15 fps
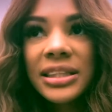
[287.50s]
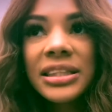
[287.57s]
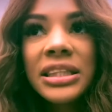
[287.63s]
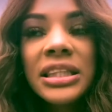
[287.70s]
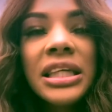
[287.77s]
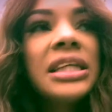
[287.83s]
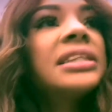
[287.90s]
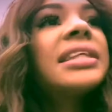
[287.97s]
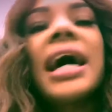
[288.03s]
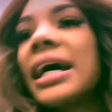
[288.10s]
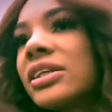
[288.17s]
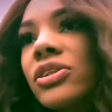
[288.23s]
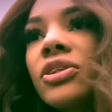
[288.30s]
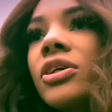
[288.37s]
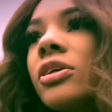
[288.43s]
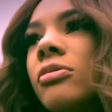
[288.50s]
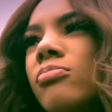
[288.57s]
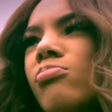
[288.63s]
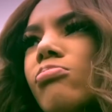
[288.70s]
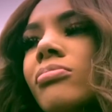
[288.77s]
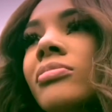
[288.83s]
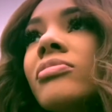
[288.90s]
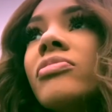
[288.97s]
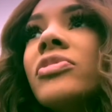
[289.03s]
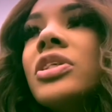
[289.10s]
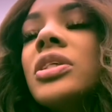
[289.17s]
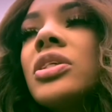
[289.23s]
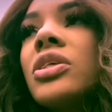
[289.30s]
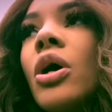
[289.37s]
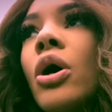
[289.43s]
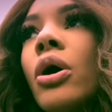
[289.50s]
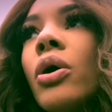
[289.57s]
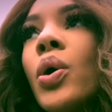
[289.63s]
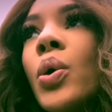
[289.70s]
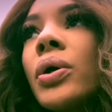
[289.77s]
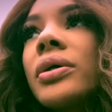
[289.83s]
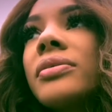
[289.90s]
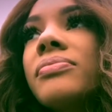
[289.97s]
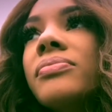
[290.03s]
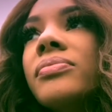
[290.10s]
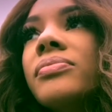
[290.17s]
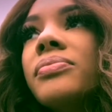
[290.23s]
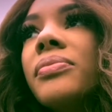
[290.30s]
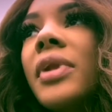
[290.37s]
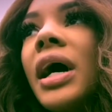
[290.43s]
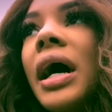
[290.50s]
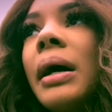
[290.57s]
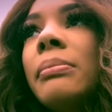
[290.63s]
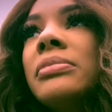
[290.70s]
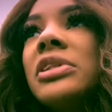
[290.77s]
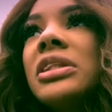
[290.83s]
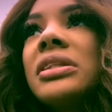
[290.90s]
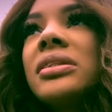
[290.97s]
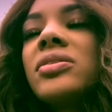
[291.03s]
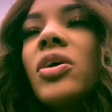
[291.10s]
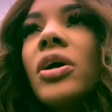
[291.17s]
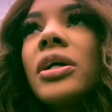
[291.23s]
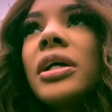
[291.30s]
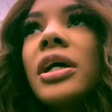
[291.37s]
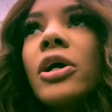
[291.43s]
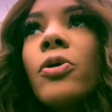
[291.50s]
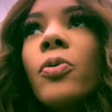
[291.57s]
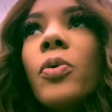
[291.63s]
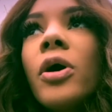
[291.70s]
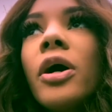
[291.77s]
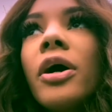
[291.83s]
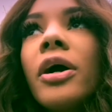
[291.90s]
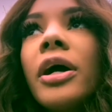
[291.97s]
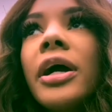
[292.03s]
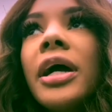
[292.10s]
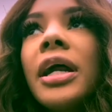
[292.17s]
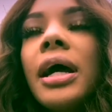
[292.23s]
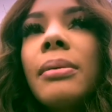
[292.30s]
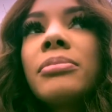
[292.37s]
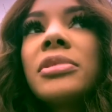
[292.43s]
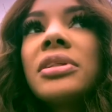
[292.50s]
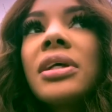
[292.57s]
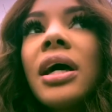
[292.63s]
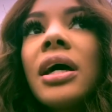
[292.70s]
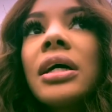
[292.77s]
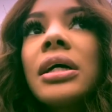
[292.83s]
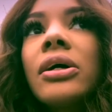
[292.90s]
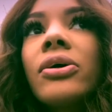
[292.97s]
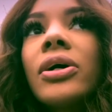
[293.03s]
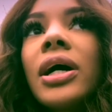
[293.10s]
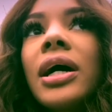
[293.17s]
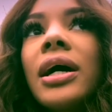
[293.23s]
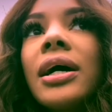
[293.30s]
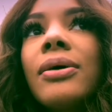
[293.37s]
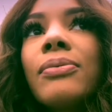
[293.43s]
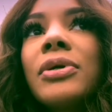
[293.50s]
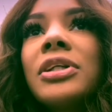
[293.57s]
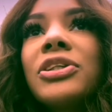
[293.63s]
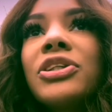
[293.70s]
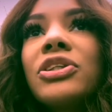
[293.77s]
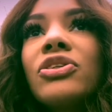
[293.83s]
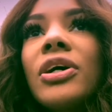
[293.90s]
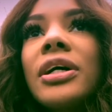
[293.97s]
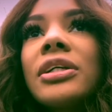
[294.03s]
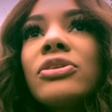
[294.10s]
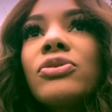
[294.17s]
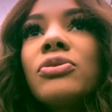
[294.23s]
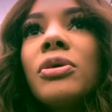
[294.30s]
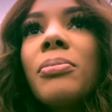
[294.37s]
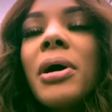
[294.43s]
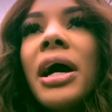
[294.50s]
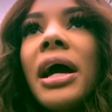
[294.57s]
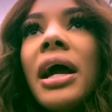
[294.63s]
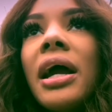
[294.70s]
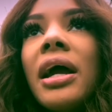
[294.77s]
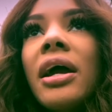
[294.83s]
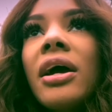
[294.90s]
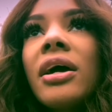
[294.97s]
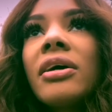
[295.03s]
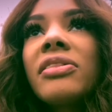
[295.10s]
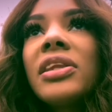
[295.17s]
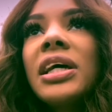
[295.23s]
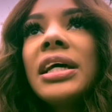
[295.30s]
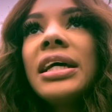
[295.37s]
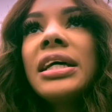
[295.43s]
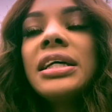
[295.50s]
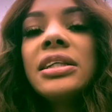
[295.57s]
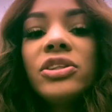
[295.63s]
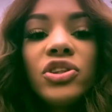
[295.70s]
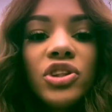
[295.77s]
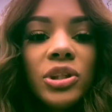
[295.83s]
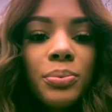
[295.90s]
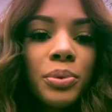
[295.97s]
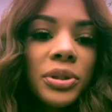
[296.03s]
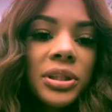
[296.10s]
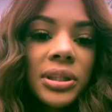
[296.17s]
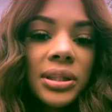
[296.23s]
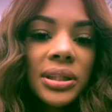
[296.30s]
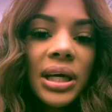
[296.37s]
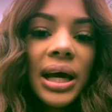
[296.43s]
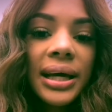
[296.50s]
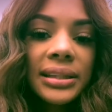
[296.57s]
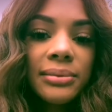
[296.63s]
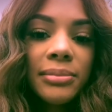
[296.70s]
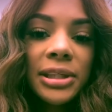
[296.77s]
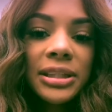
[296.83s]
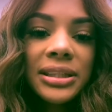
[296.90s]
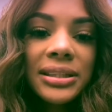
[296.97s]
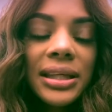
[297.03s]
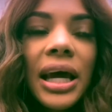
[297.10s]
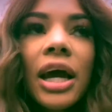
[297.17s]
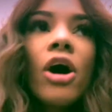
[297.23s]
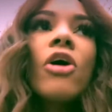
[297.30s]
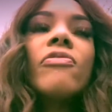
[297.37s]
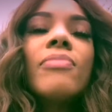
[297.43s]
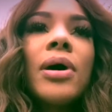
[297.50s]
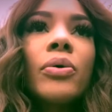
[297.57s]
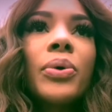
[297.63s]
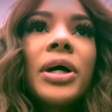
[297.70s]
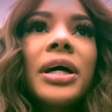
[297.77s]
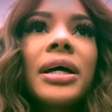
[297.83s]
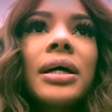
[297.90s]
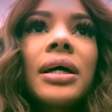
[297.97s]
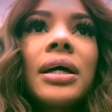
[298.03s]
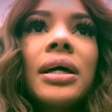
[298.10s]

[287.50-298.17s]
Disaster. So I'm just starting to get worried. I'm just like, oh, God, what is she trying to do to my hair? Then she proceeds to ask me to take off my wig.